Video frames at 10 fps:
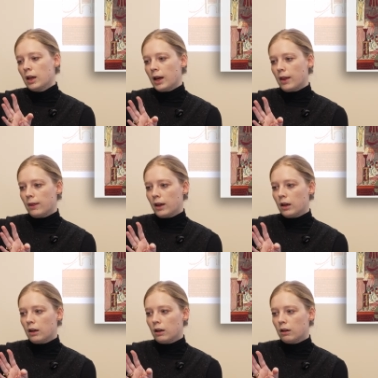And
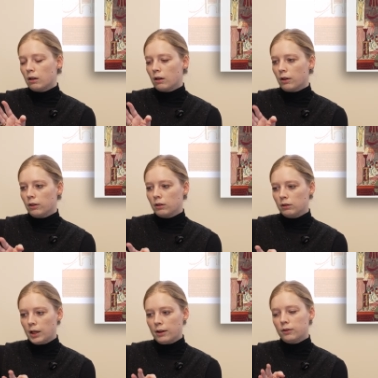then on the
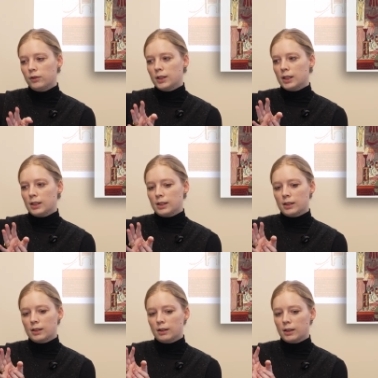left
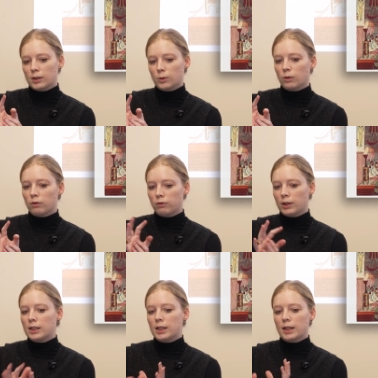is this sort of
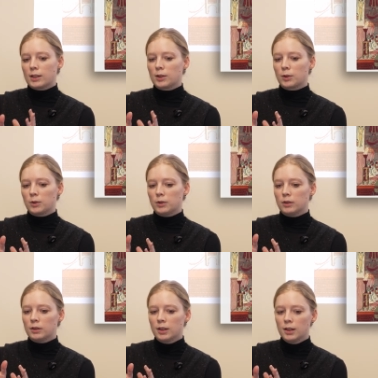
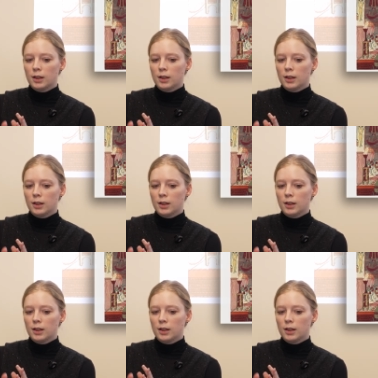fantastical